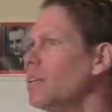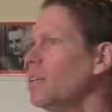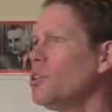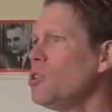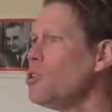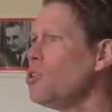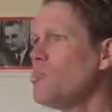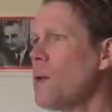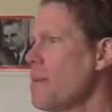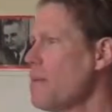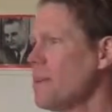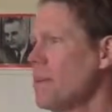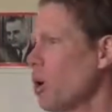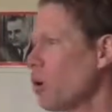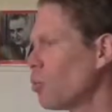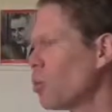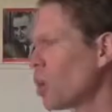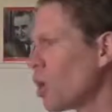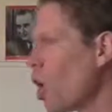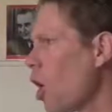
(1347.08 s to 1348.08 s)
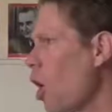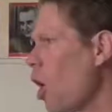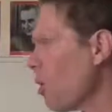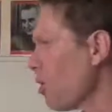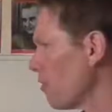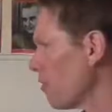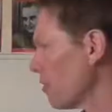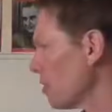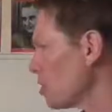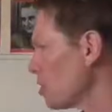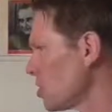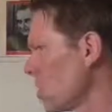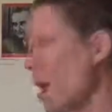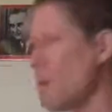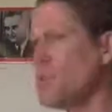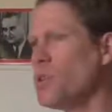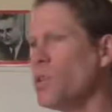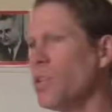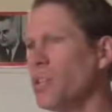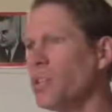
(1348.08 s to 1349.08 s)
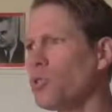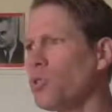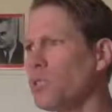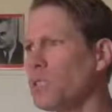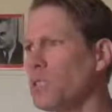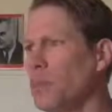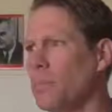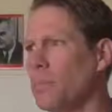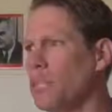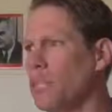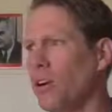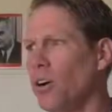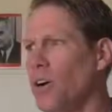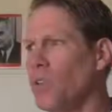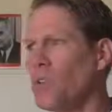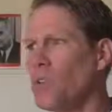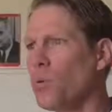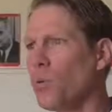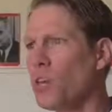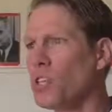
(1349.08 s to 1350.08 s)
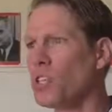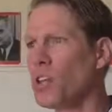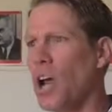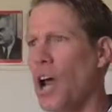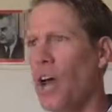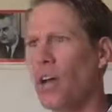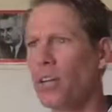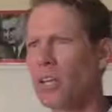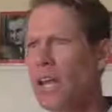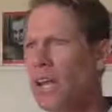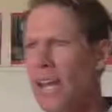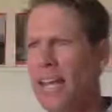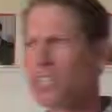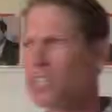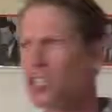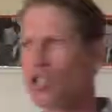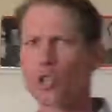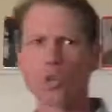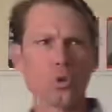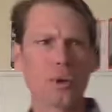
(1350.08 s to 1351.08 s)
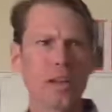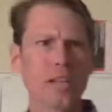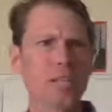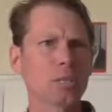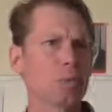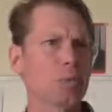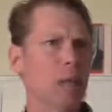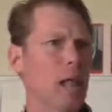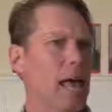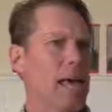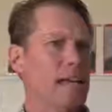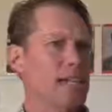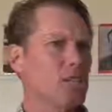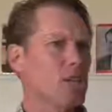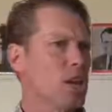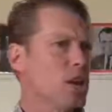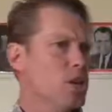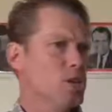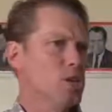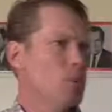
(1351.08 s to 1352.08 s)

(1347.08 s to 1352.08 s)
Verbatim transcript: You maybe don't recall the first time you went to a cemetery if you were a child. It's a strange place.